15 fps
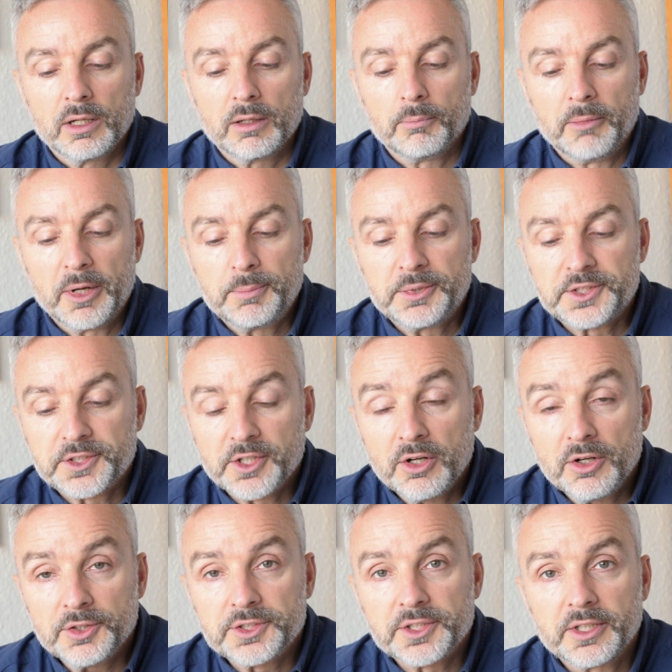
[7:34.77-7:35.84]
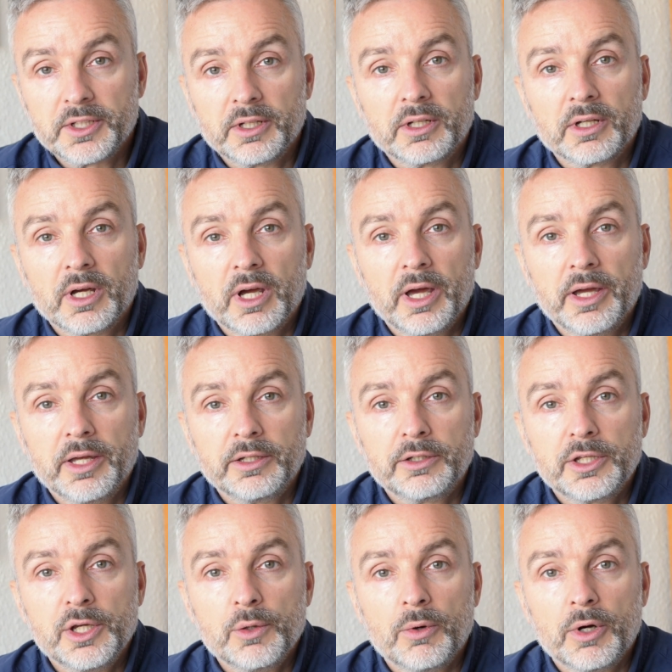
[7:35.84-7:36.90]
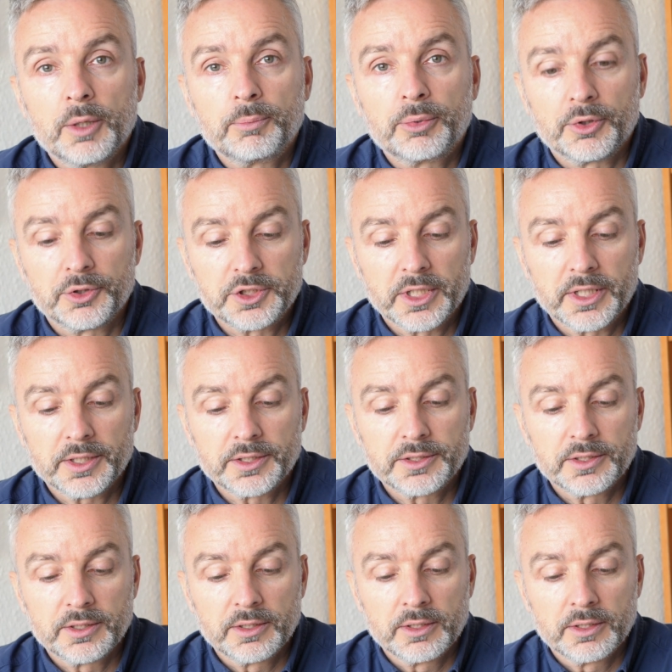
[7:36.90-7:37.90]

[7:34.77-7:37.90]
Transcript: maybe starting a QI project.